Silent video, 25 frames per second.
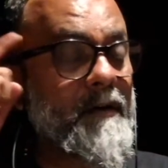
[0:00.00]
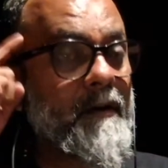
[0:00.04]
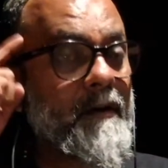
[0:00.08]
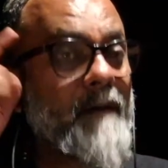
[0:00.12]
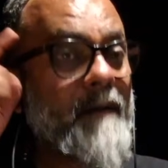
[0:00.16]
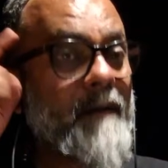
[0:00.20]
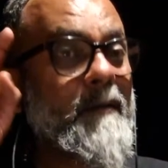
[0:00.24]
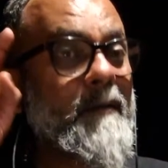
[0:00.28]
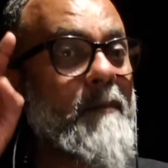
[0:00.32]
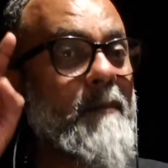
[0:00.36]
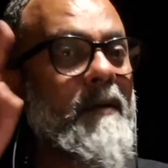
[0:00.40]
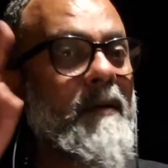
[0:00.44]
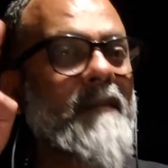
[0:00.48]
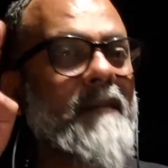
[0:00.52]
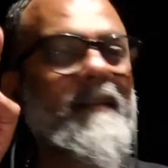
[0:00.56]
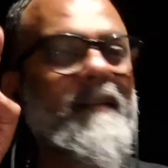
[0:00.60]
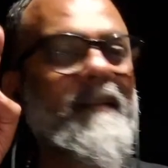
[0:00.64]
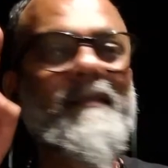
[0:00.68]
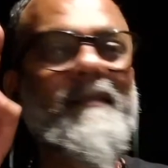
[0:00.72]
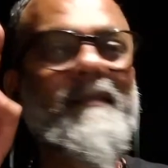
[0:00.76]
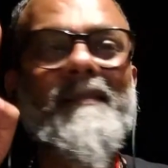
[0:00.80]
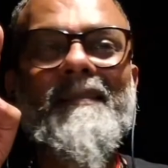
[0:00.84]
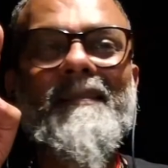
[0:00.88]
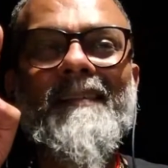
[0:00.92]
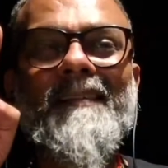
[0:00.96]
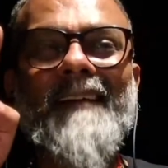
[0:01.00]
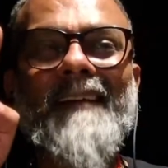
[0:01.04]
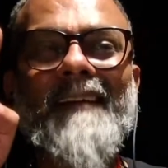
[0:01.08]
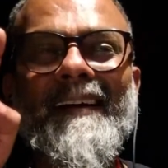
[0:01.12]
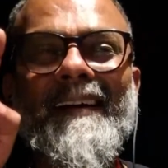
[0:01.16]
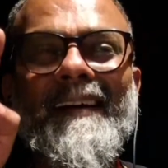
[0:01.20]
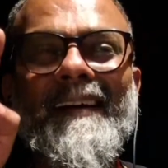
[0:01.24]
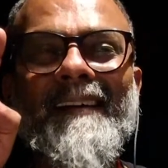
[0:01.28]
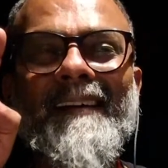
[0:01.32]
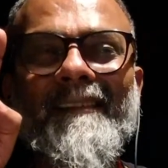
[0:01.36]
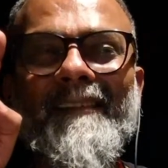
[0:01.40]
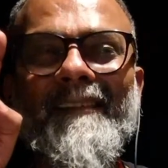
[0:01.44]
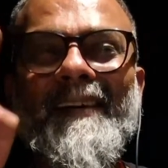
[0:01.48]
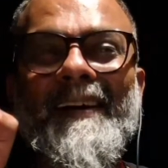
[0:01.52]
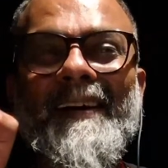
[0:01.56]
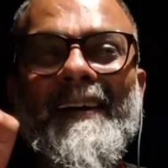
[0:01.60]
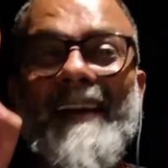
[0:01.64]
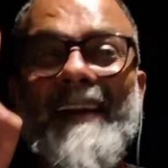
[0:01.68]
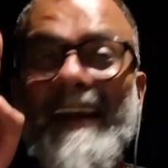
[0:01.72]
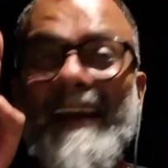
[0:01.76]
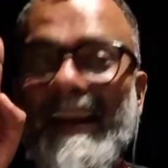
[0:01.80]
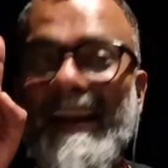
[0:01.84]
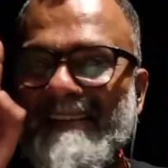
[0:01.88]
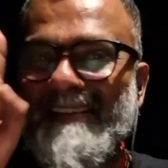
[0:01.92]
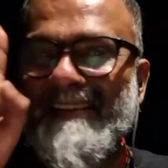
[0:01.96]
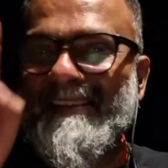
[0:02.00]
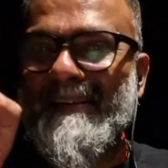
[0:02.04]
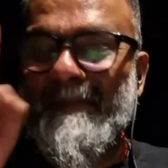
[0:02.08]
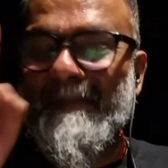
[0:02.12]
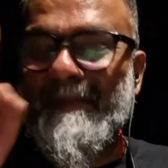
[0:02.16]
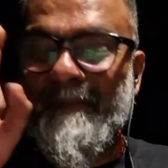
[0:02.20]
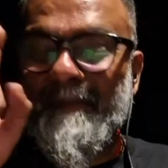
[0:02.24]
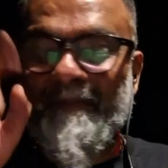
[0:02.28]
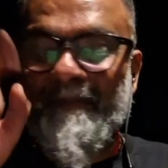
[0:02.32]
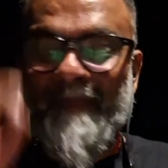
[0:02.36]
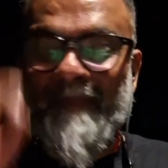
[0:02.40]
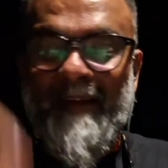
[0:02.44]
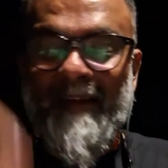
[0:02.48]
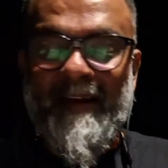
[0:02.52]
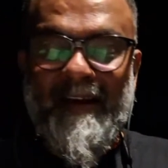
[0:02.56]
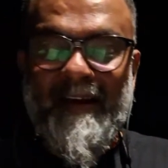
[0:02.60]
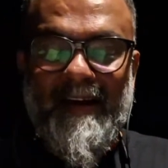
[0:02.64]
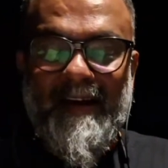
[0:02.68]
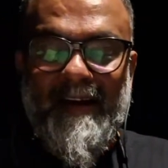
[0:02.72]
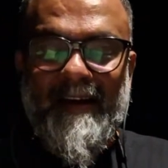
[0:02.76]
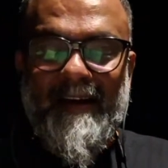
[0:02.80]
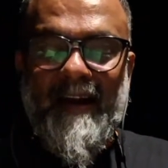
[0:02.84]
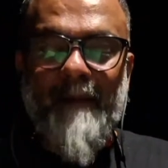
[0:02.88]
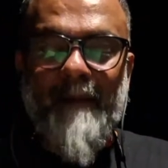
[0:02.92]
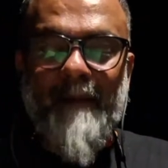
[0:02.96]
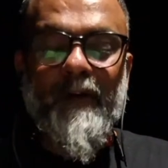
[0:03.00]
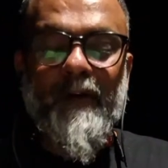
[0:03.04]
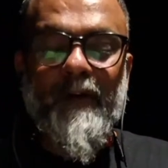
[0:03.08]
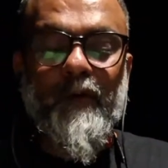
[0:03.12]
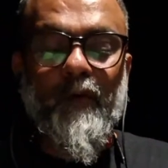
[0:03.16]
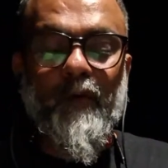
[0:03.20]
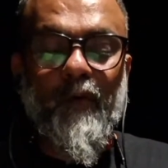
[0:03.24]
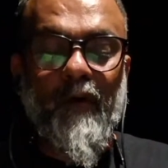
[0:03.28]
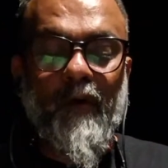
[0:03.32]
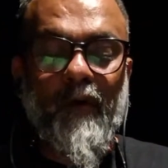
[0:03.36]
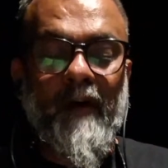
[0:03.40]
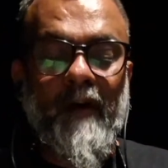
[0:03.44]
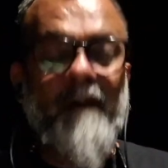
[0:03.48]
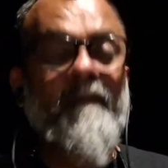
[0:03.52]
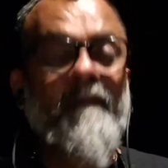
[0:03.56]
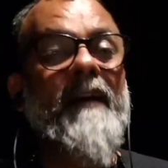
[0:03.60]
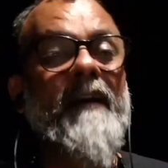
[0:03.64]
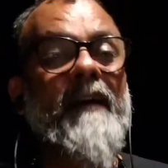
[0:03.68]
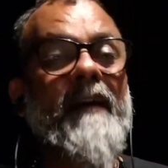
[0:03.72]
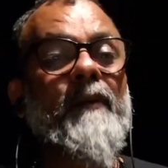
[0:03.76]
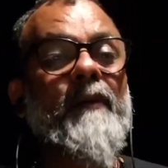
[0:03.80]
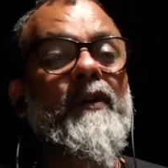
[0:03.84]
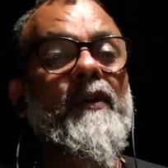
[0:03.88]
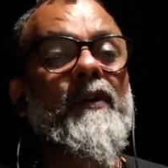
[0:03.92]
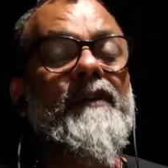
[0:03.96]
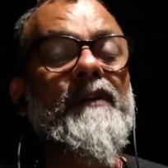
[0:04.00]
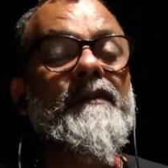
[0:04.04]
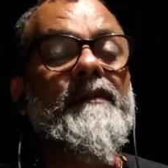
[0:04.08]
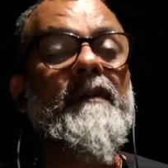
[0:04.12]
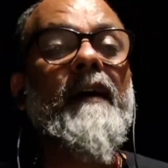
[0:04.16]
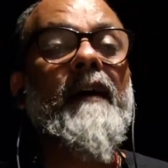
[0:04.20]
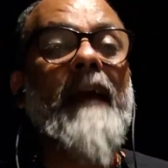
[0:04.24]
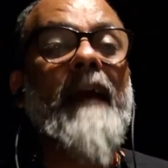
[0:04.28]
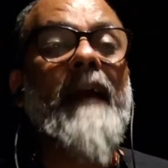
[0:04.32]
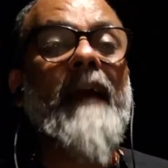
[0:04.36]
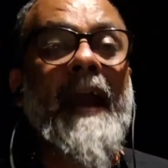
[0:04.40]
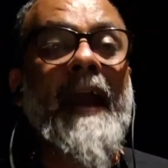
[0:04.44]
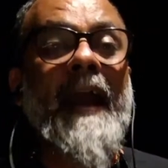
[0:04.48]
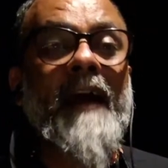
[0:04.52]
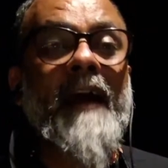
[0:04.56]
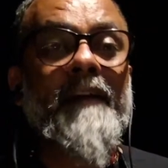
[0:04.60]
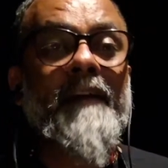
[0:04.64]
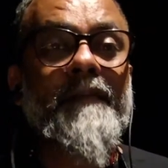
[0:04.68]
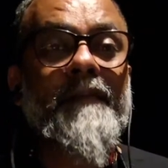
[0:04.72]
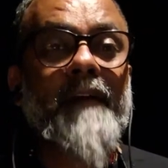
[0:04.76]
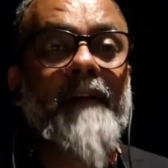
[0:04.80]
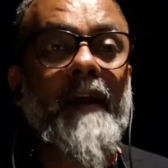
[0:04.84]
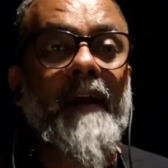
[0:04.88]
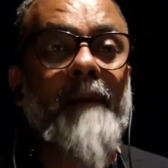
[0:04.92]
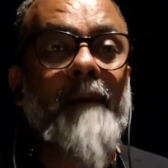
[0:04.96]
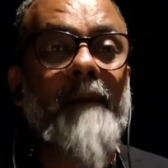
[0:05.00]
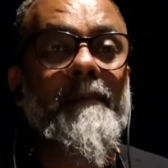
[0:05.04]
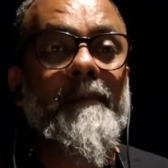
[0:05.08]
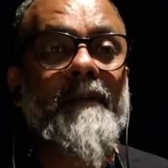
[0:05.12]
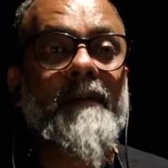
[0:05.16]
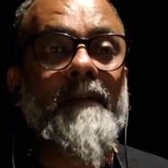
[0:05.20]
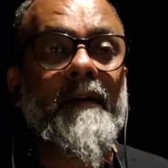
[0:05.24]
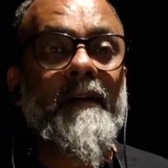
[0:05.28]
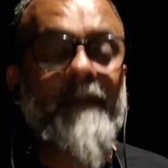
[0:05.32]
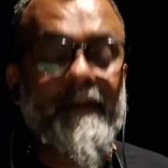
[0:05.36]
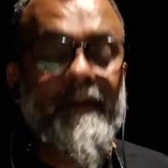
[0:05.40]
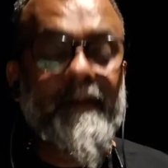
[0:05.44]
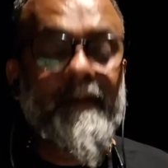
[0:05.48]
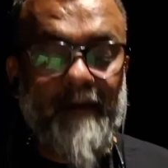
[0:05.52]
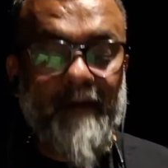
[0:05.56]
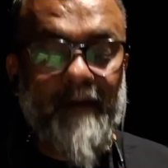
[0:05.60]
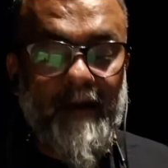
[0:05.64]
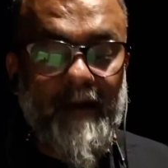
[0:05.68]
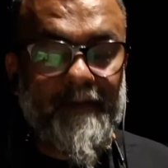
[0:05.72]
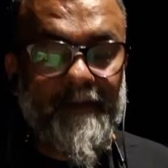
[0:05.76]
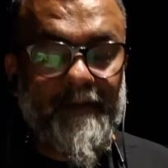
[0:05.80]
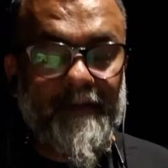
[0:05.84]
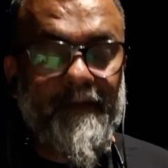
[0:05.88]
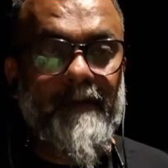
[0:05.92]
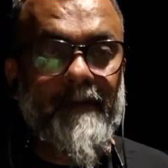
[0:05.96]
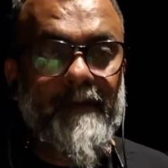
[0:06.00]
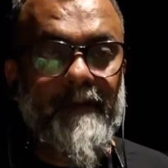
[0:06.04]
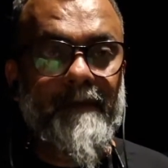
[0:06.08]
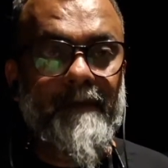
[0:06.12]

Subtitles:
Remember this word, engine. Number two, when was the airframe service last?